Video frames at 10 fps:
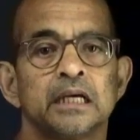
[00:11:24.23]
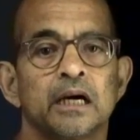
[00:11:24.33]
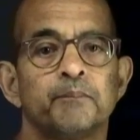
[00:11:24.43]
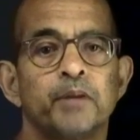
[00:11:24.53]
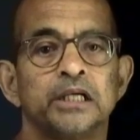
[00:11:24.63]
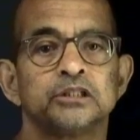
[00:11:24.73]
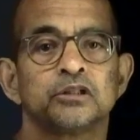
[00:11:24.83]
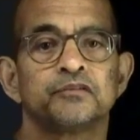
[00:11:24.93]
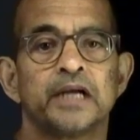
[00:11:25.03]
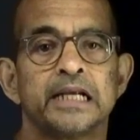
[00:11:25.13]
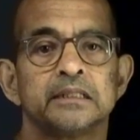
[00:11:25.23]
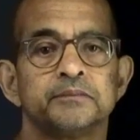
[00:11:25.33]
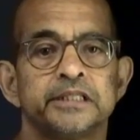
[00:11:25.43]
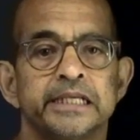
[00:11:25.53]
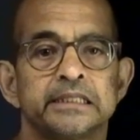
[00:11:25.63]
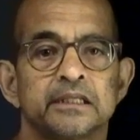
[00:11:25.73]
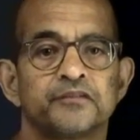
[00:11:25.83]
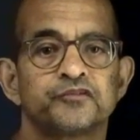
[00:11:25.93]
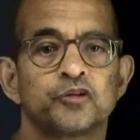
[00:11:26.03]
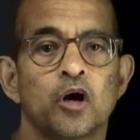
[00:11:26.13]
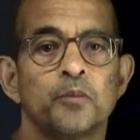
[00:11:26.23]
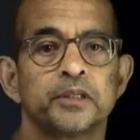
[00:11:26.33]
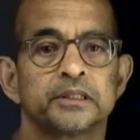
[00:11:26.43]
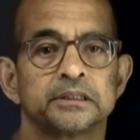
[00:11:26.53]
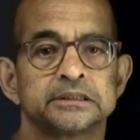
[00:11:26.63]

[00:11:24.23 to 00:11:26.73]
a bunch of random data from a